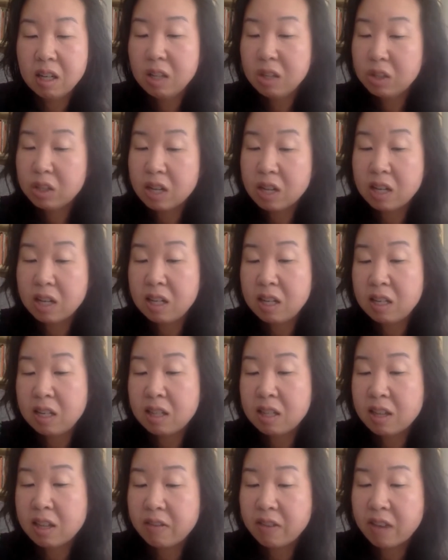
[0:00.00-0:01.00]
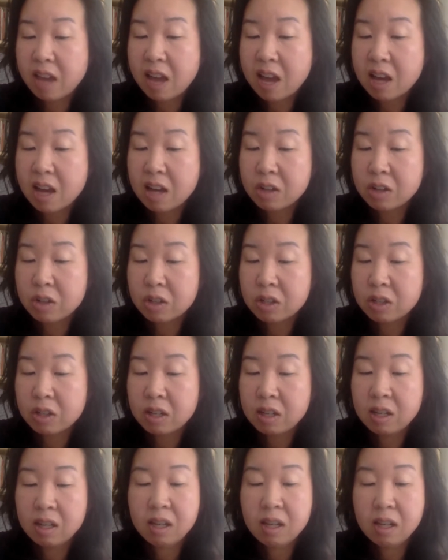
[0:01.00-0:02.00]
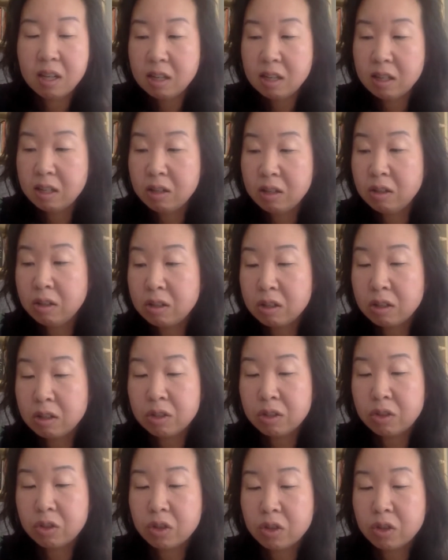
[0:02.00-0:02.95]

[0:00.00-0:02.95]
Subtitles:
Chinese love cash. Little girls